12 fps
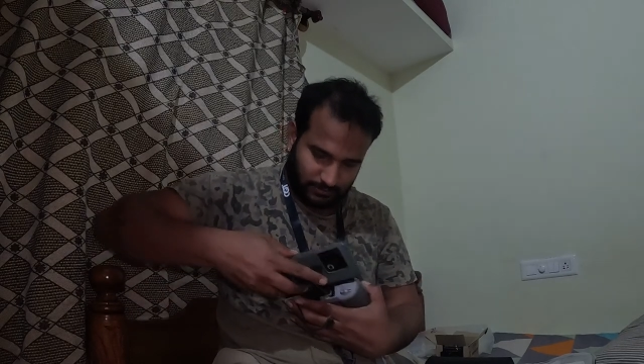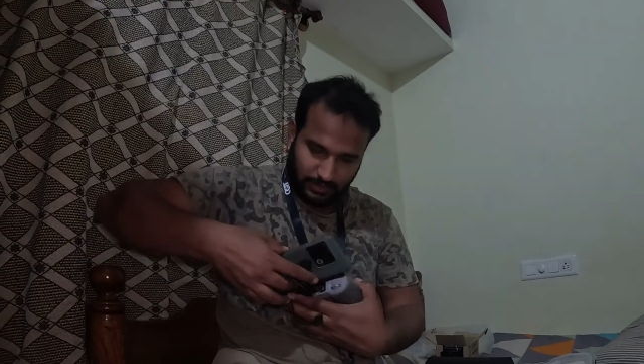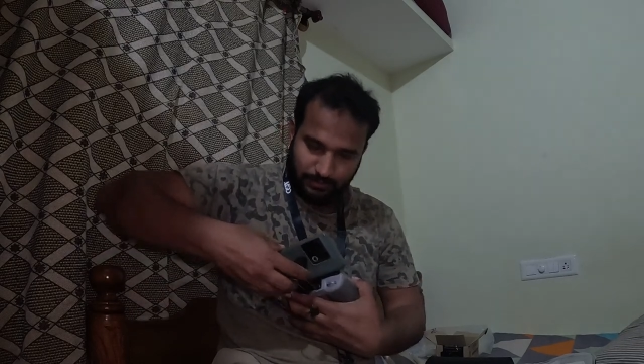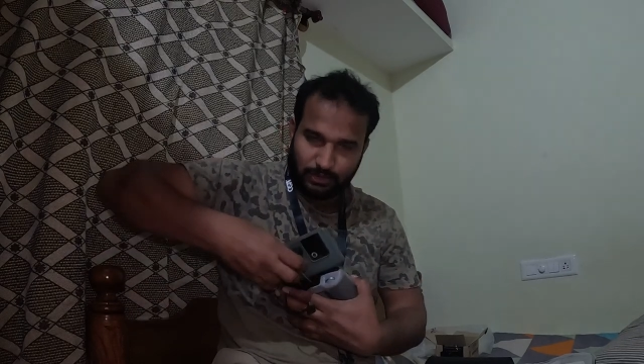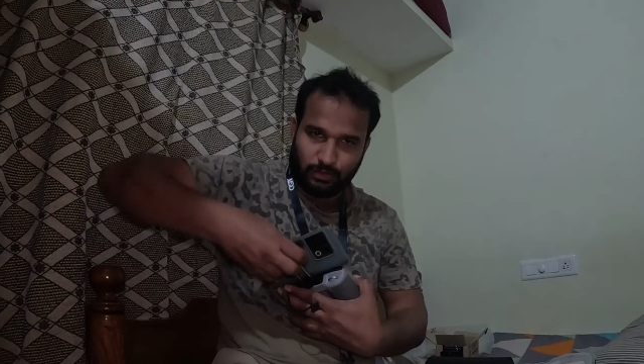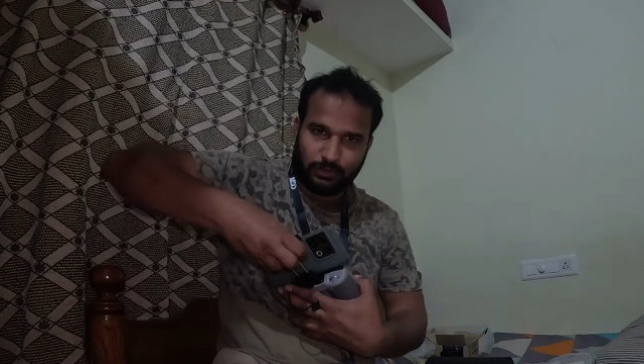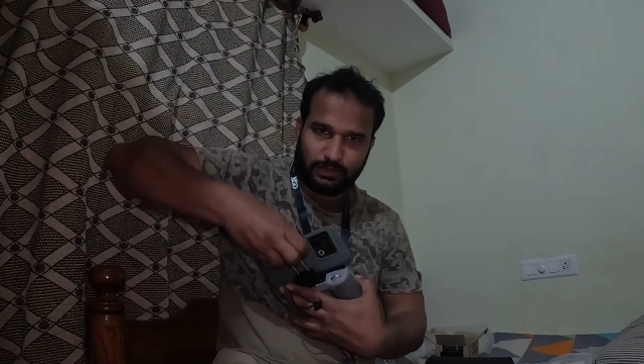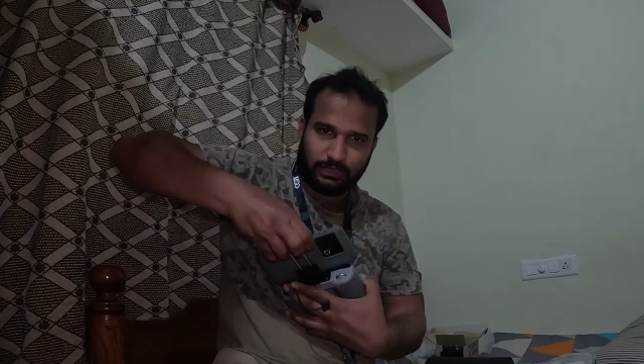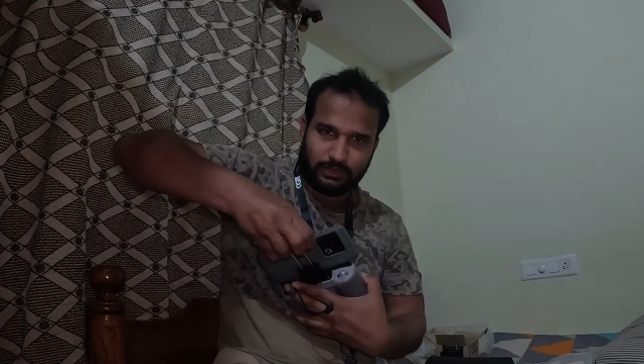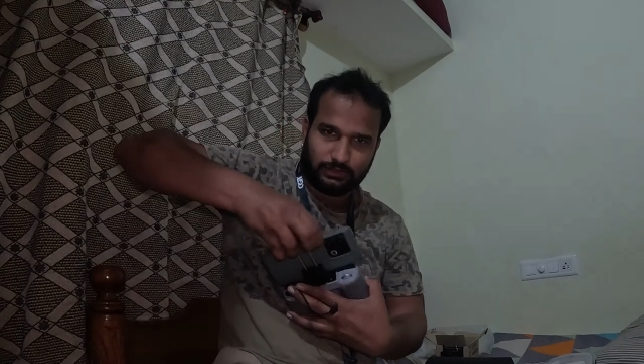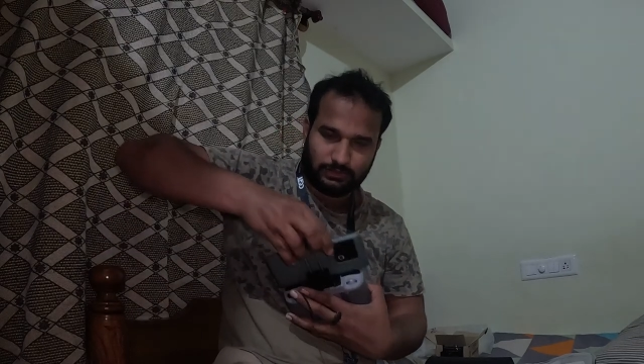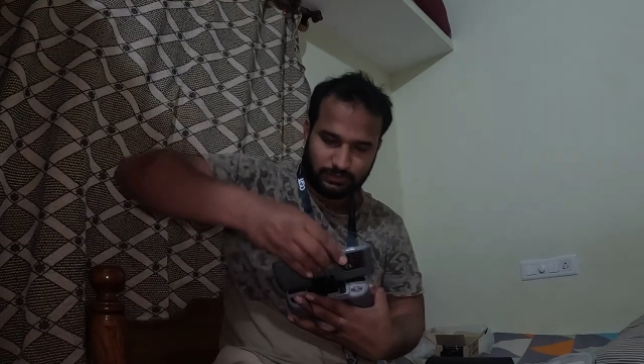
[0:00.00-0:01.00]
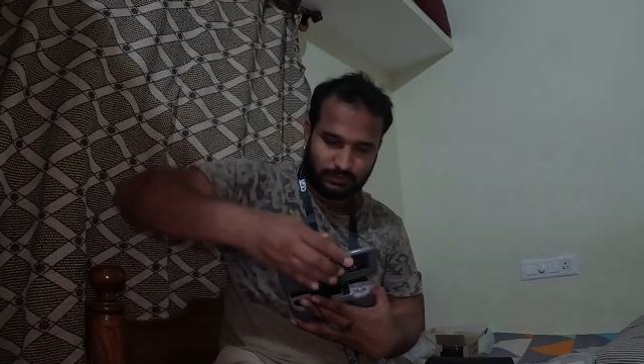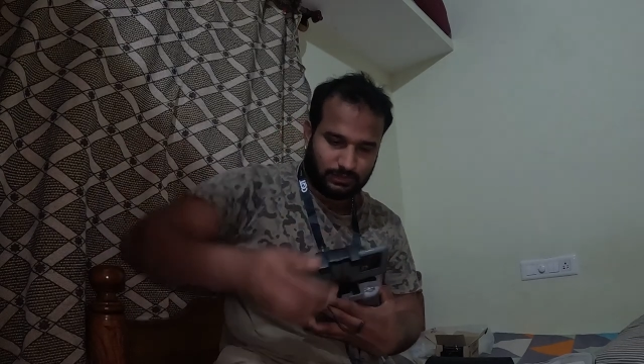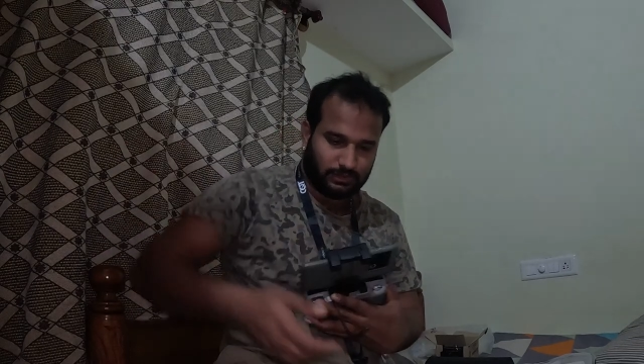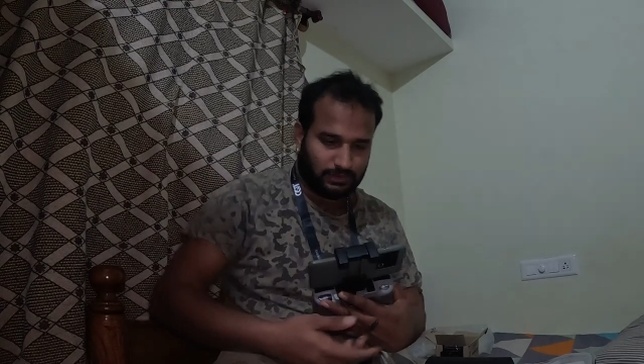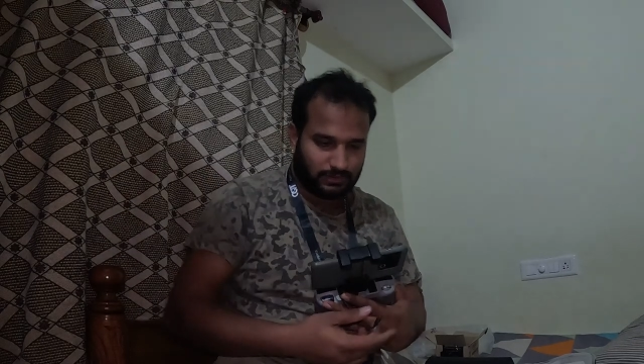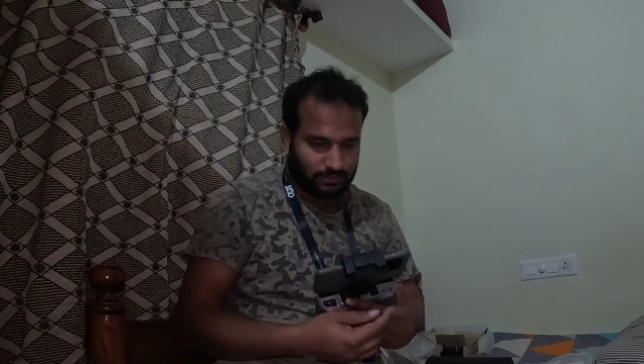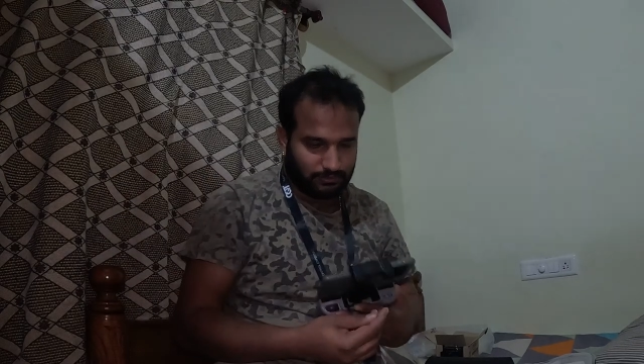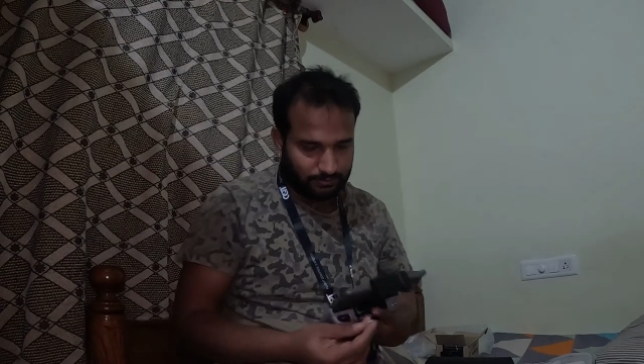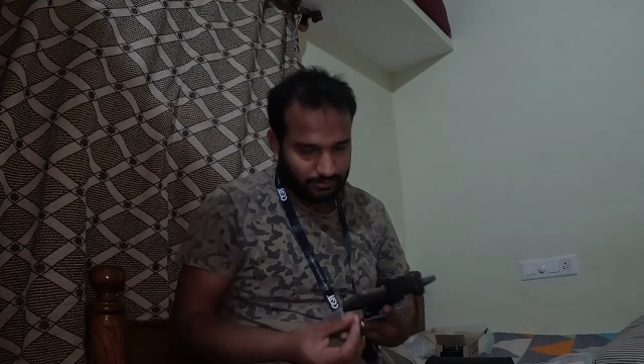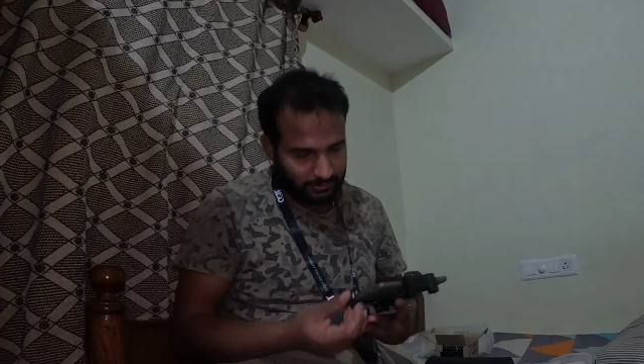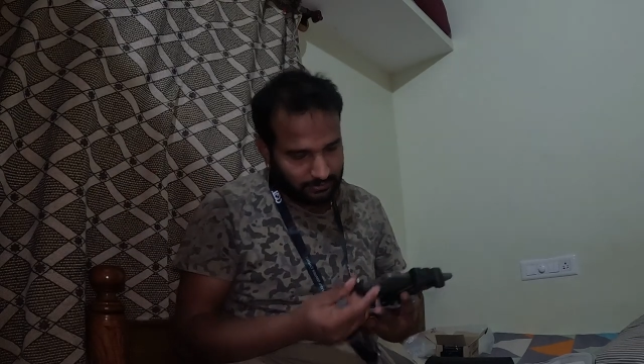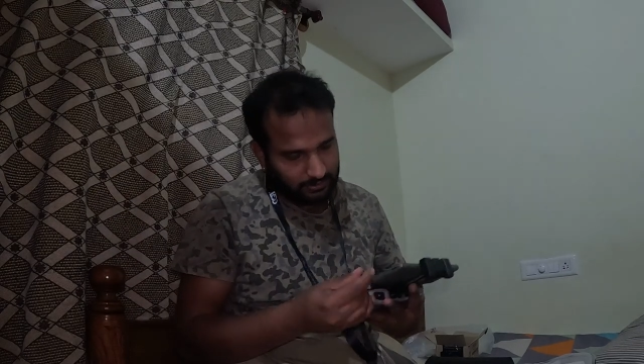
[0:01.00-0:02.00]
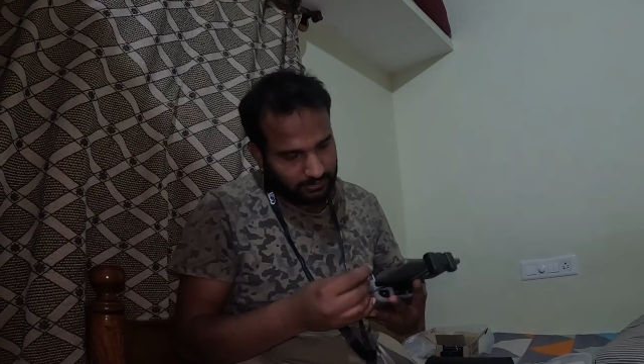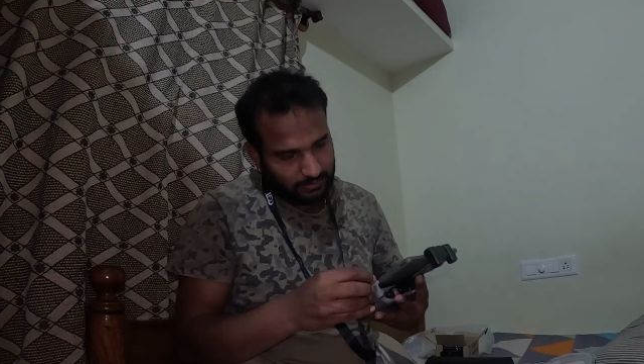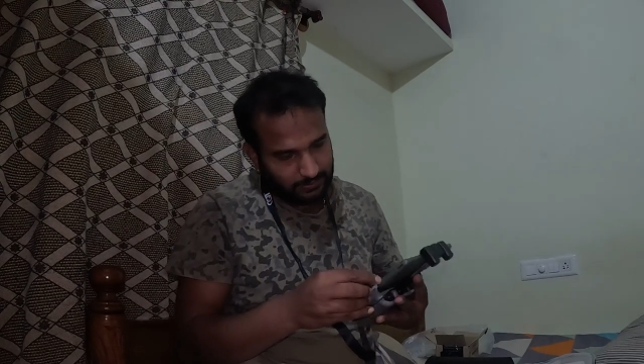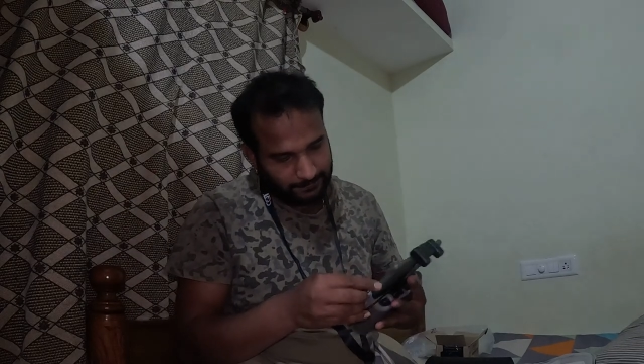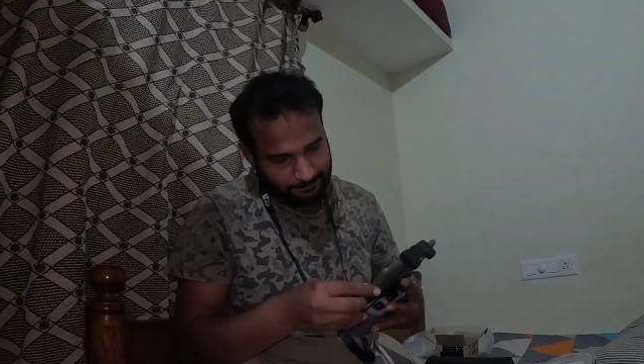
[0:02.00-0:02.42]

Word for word: keep it over here press it